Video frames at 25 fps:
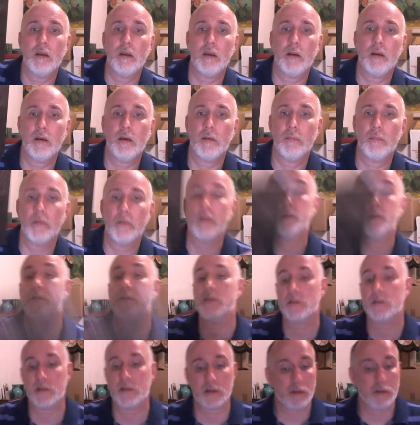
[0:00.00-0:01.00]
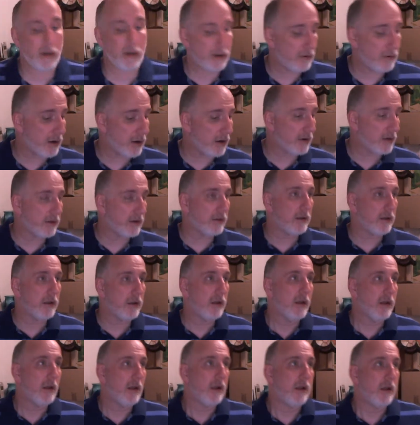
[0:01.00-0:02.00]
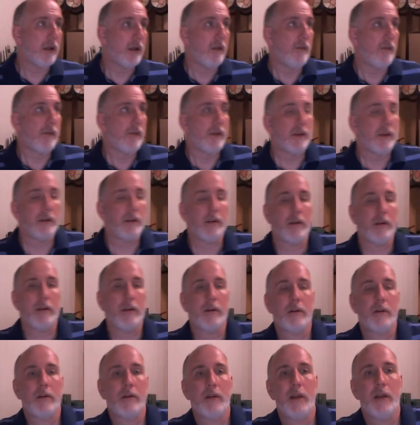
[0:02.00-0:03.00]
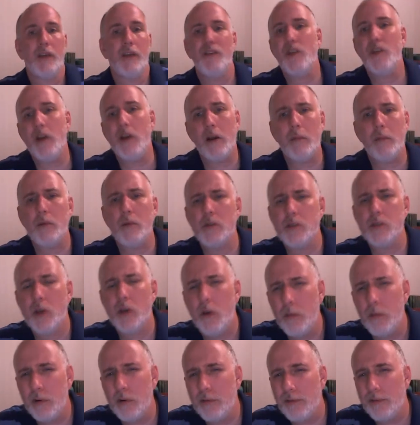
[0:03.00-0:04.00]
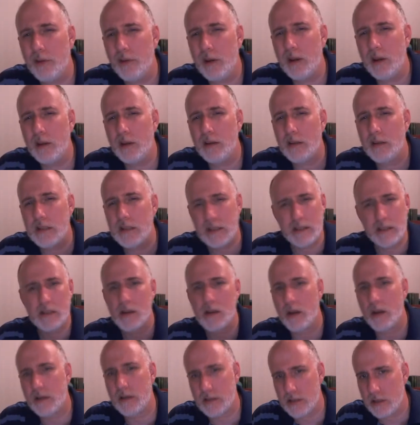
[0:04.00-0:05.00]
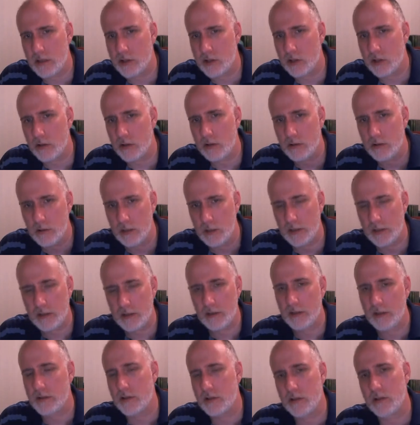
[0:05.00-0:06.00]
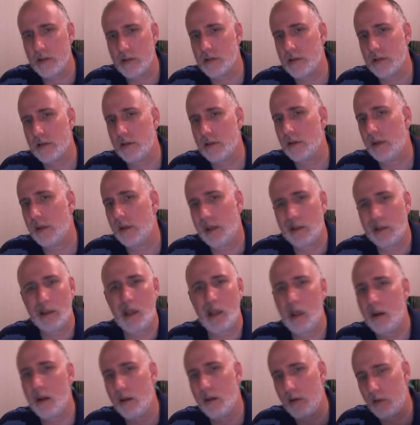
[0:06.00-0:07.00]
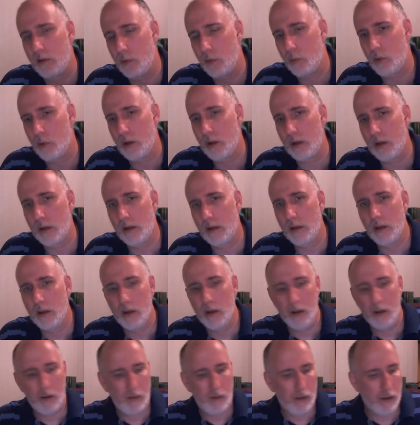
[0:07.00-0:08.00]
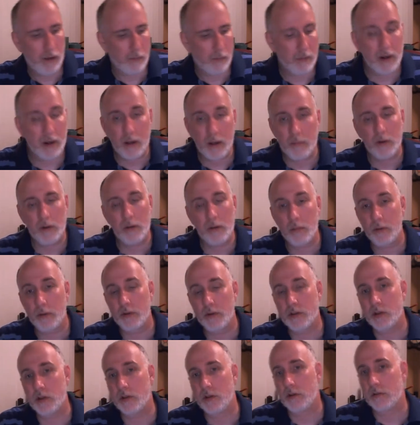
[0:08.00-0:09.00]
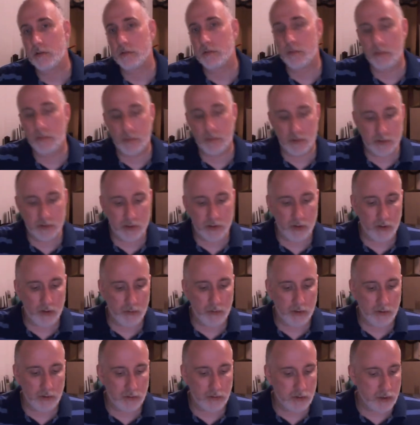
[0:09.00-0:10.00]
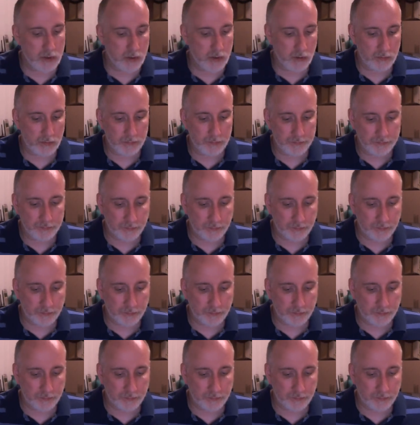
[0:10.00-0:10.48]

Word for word: Um, and this is a great record. It, if you're not a Bruce Cockburn fan, this is not essential. Like, let's just get that out of the way. Uh, but I'm a completionist with Bruce Cockburn, so...